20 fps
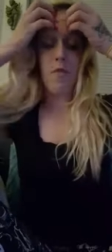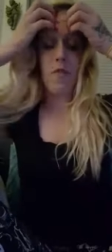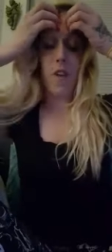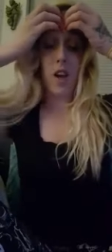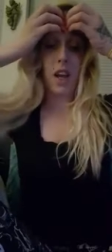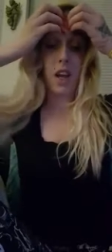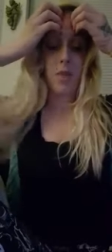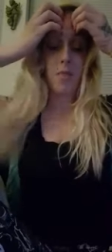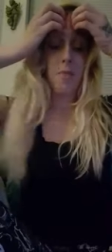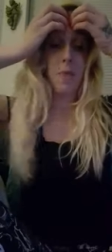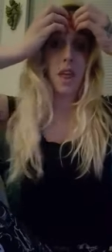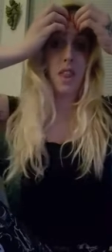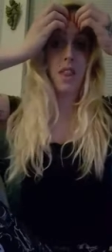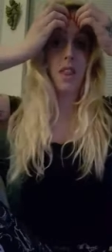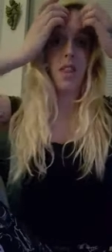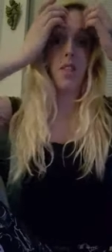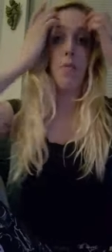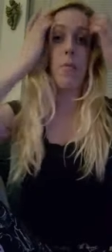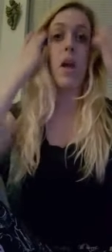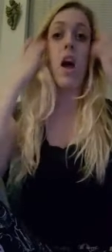fucking
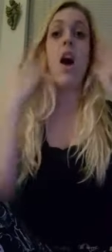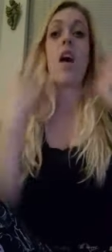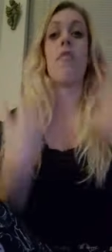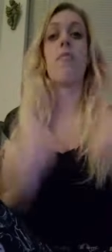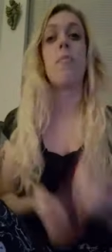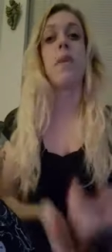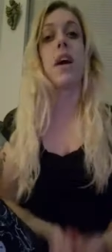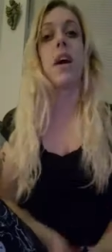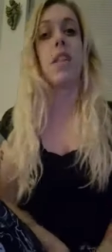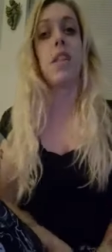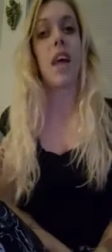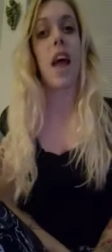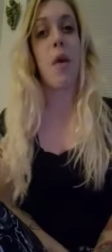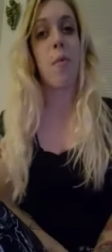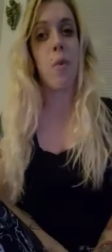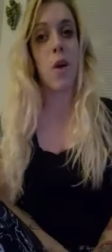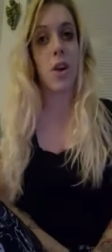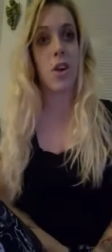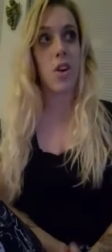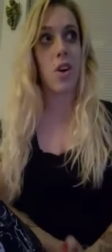pisses me off because I
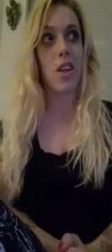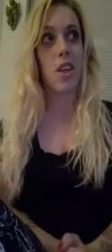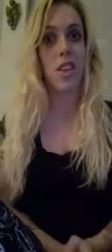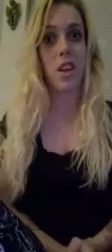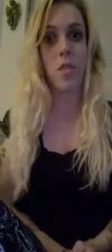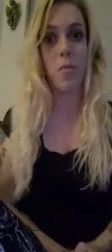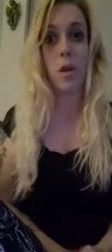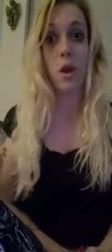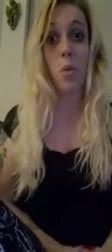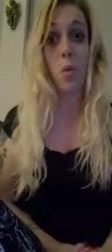want Dawson to be